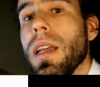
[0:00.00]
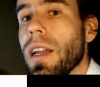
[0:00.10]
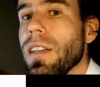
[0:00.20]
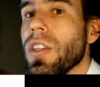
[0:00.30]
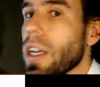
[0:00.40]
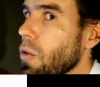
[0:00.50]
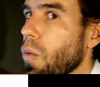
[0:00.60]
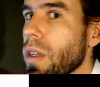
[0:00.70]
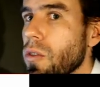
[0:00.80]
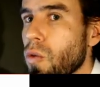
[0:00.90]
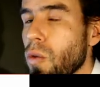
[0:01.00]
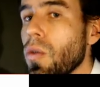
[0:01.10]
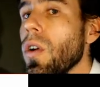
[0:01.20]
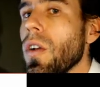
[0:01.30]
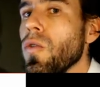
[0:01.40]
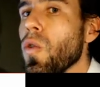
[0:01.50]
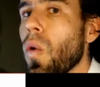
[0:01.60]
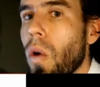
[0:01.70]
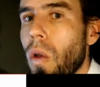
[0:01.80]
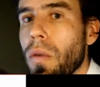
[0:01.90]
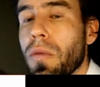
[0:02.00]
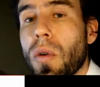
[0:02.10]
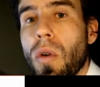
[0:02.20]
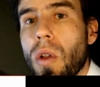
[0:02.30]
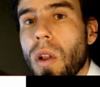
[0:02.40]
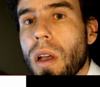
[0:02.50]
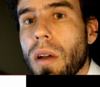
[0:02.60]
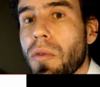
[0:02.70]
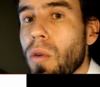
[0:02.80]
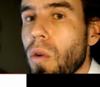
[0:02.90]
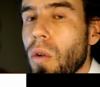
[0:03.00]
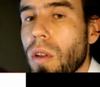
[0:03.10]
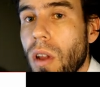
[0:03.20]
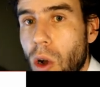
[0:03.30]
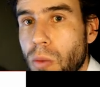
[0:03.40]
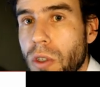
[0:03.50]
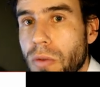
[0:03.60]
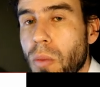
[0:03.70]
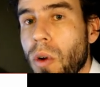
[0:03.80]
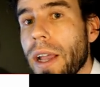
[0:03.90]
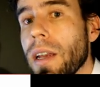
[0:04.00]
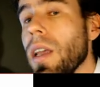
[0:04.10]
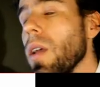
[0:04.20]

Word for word: that is actually true to all for all uh, for all lobes of the brain,